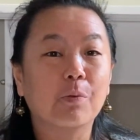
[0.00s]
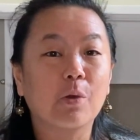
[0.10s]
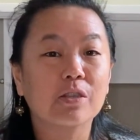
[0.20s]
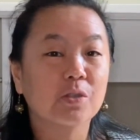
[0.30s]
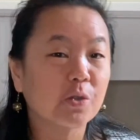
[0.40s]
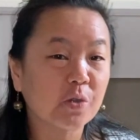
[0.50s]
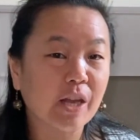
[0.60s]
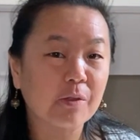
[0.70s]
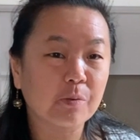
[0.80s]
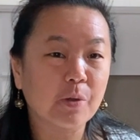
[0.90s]
what social
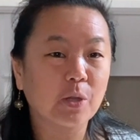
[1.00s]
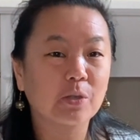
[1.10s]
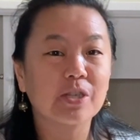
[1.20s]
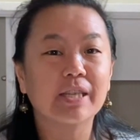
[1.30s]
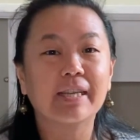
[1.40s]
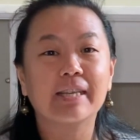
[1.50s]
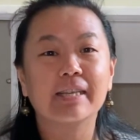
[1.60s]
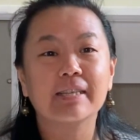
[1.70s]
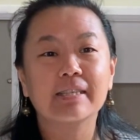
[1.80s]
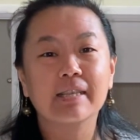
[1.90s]
anthropology
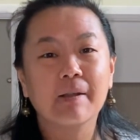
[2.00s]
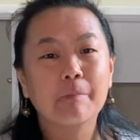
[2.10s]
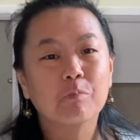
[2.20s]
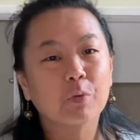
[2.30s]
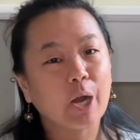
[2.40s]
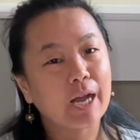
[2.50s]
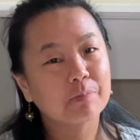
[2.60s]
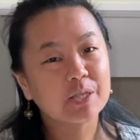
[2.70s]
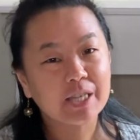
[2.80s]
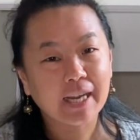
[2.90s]
is.
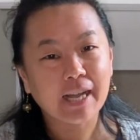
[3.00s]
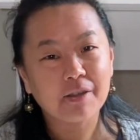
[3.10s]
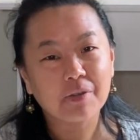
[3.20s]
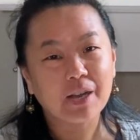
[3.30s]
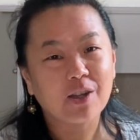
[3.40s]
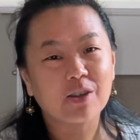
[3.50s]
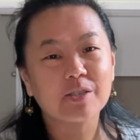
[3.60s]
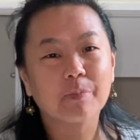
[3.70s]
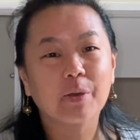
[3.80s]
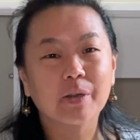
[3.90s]
Perhaps check out our
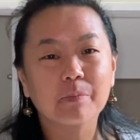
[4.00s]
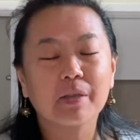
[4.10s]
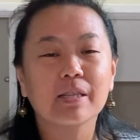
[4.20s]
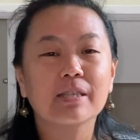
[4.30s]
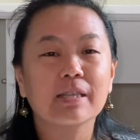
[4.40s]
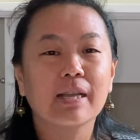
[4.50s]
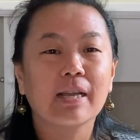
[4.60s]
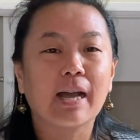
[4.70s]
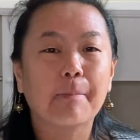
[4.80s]
department at